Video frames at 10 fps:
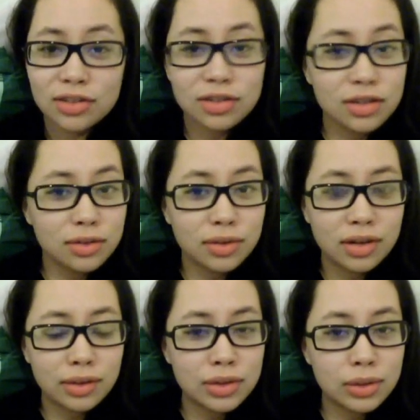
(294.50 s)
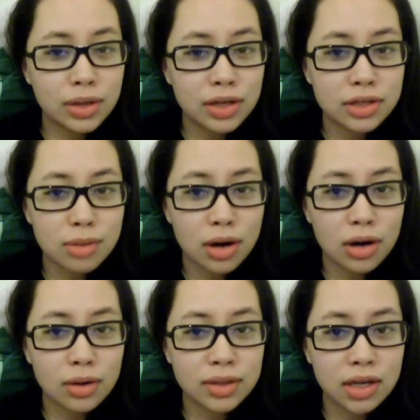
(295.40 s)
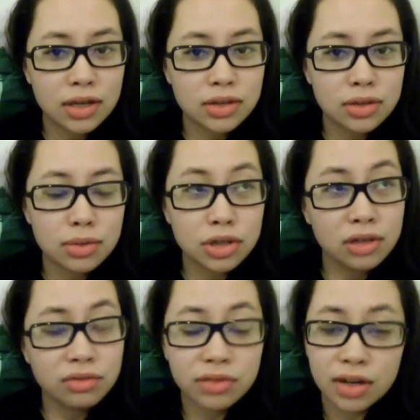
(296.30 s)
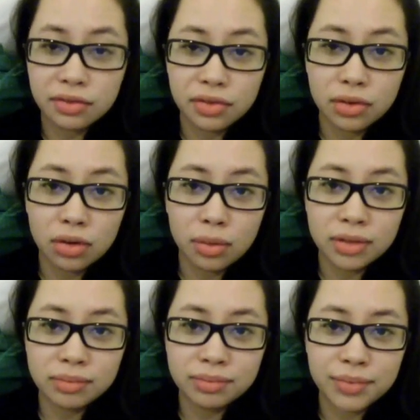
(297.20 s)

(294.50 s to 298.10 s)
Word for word: So I will see you guys tomorrow on day 205 of the orbit,